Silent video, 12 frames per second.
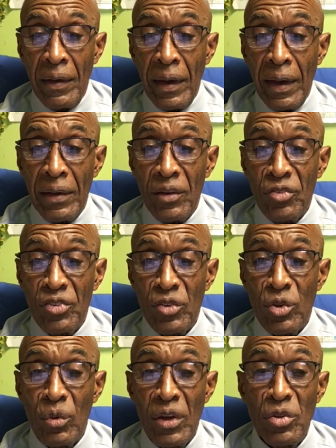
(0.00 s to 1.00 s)
and a
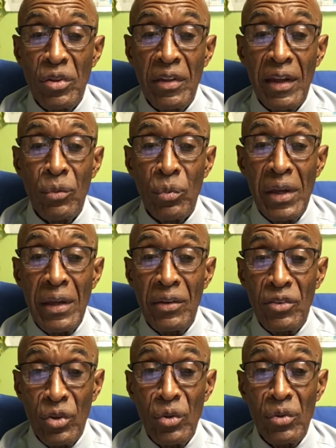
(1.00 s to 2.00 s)
situation that we
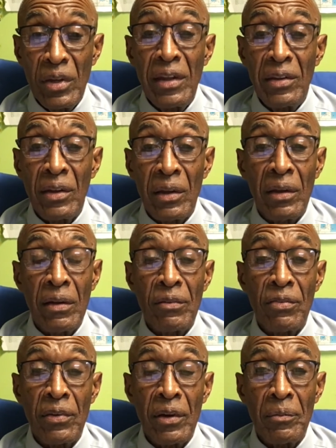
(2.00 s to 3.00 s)
too need to learn
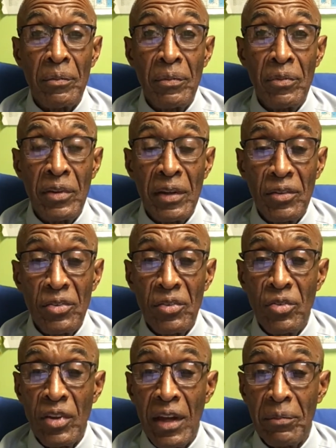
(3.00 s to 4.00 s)
from, Genesis
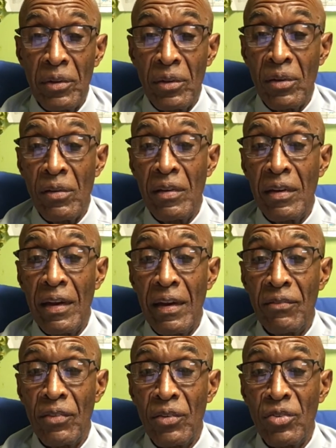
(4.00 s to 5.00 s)
chapter
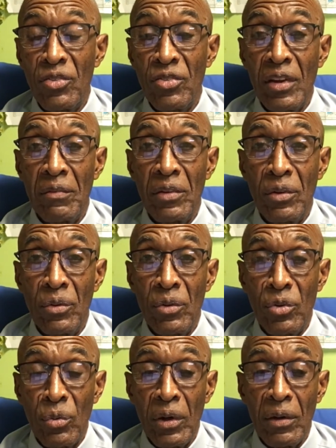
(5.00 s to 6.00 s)
39, verses 7 through
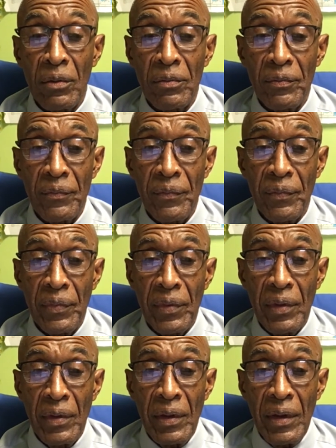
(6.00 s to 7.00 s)
12.
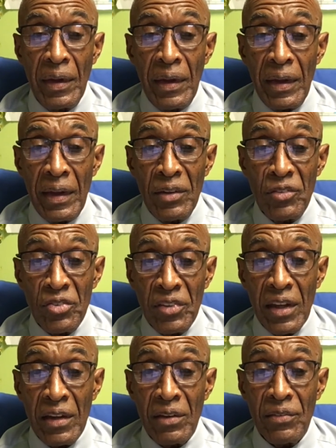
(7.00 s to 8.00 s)

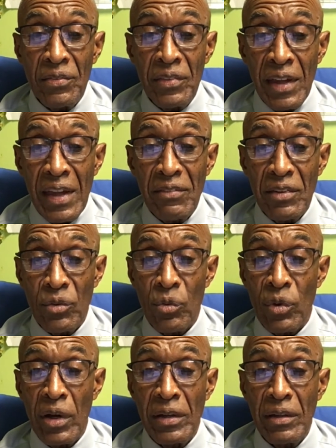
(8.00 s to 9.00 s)
Instead of David
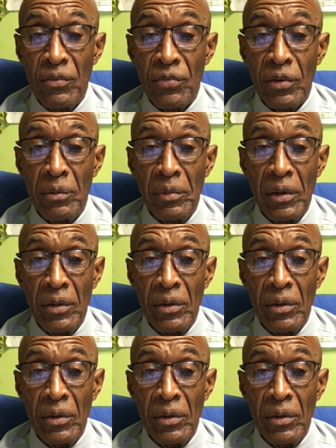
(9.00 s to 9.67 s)
running from,